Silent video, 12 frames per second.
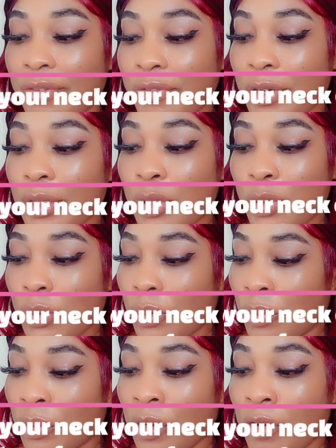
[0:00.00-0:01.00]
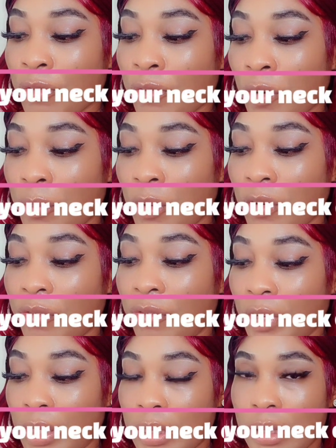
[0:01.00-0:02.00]
different tone from your
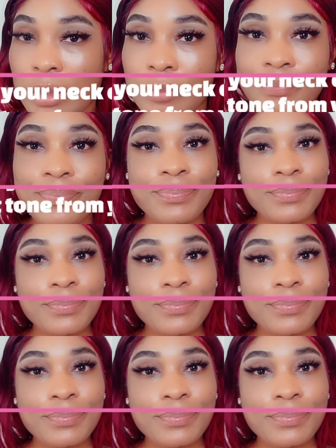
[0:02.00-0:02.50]
face.